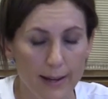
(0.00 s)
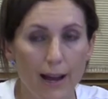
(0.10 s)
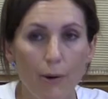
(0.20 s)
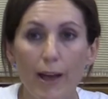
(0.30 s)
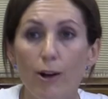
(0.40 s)

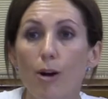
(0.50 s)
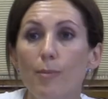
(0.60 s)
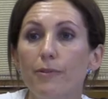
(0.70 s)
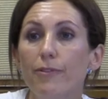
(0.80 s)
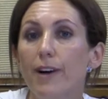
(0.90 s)
Now, a
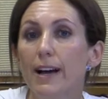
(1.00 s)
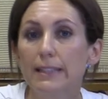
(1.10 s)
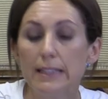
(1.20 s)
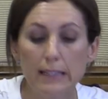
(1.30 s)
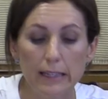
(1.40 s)
common
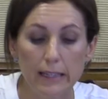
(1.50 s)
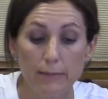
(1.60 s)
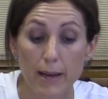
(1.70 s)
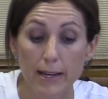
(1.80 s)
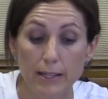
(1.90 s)
finding
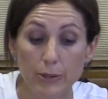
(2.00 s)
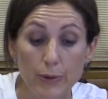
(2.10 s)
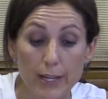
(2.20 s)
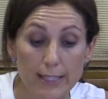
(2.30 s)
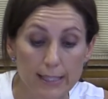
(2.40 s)
in many
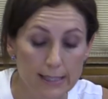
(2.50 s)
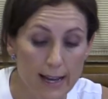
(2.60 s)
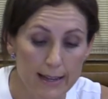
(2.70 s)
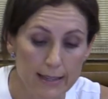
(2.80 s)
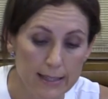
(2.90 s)
US
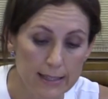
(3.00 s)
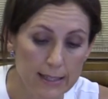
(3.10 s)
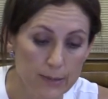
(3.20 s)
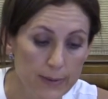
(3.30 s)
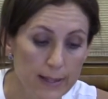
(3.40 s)
studies
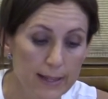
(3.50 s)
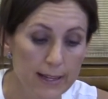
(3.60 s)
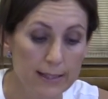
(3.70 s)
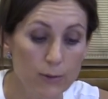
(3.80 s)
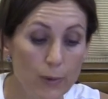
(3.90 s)
has been
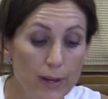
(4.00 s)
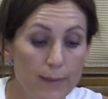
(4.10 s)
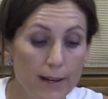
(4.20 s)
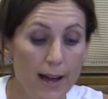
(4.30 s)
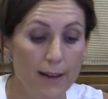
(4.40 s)
that
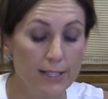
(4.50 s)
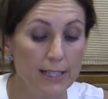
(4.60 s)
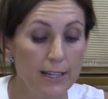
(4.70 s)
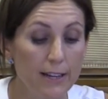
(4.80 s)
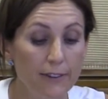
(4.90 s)
women have
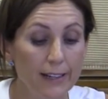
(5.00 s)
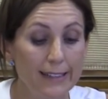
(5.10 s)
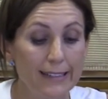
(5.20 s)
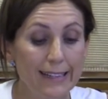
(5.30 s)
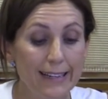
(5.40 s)

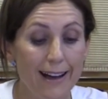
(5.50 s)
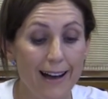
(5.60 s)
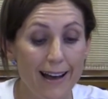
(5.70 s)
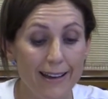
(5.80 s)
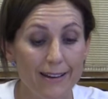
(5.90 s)
significantly
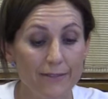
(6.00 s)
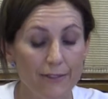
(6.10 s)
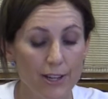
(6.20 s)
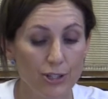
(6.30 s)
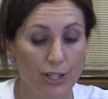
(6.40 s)
higher
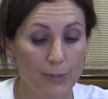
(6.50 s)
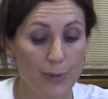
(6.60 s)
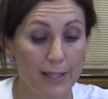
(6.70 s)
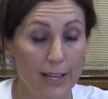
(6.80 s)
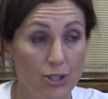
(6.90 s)
inflation
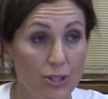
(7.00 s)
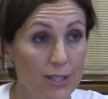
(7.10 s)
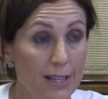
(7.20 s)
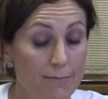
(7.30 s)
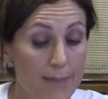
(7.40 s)

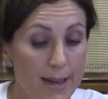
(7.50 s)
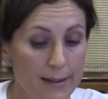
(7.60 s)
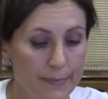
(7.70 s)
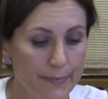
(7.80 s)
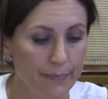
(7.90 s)
expectations than
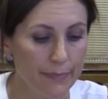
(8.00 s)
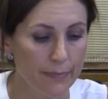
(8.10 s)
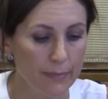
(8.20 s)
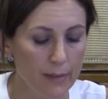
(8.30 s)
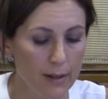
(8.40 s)
men.
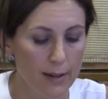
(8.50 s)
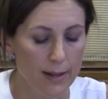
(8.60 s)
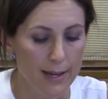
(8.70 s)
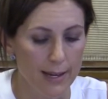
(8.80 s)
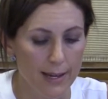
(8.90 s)

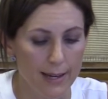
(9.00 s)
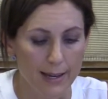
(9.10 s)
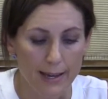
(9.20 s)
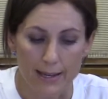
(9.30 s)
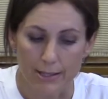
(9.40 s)

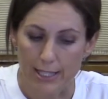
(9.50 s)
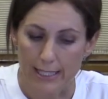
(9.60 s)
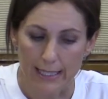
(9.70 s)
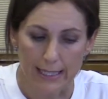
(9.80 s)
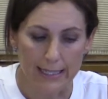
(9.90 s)

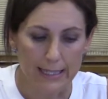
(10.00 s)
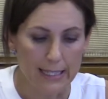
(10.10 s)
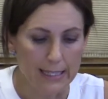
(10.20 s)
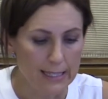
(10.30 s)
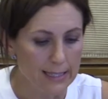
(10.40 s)
Interestingly,
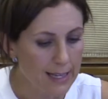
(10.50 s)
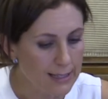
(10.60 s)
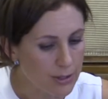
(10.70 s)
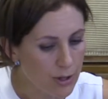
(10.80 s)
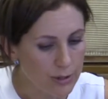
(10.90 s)
this
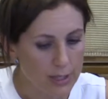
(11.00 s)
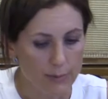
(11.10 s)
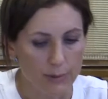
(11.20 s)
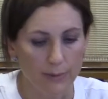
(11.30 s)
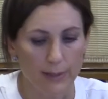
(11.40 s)
does not
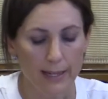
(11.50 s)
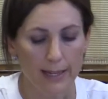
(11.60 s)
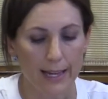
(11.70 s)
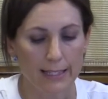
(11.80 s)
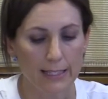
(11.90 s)
seem to be the
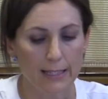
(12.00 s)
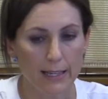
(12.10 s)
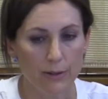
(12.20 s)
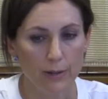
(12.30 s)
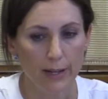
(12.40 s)
case in
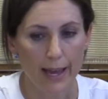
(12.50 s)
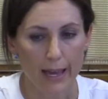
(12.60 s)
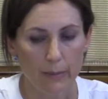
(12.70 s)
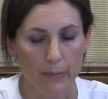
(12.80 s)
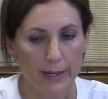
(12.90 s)
the
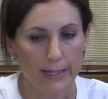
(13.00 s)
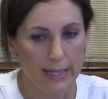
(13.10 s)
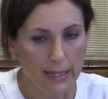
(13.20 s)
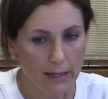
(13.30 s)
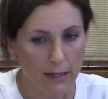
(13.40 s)
UK,
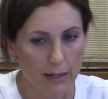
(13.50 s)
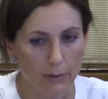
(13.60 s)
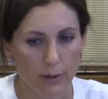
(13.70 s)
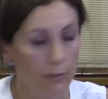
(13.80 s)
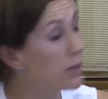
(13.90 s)
particularly
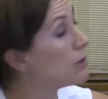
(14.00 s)
when we